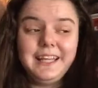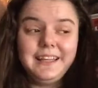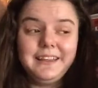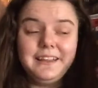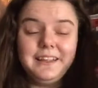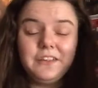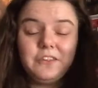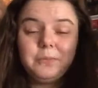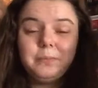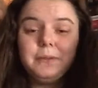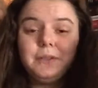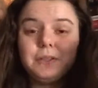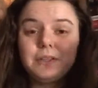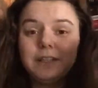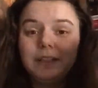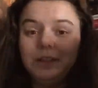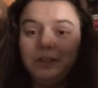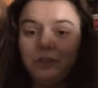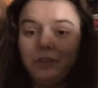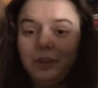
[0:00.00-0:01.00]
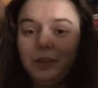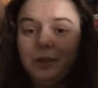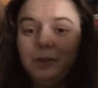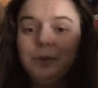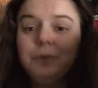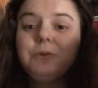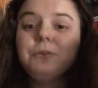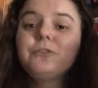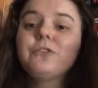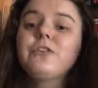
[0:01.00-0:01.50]
This book is
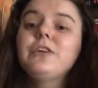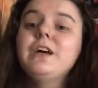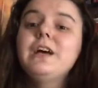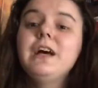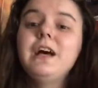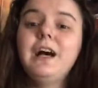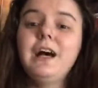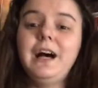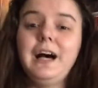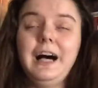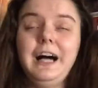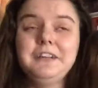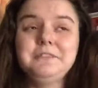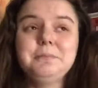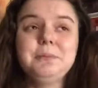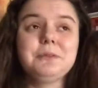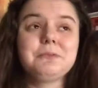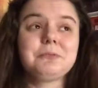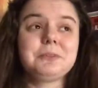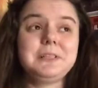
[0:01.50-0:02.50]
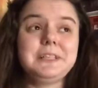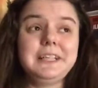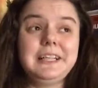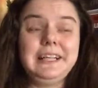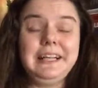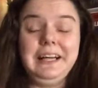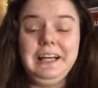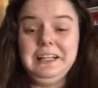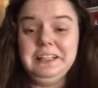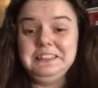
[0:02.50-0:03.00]
huge. I've been
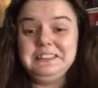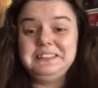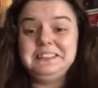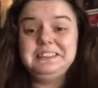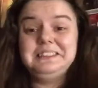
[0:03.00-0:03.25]
reading a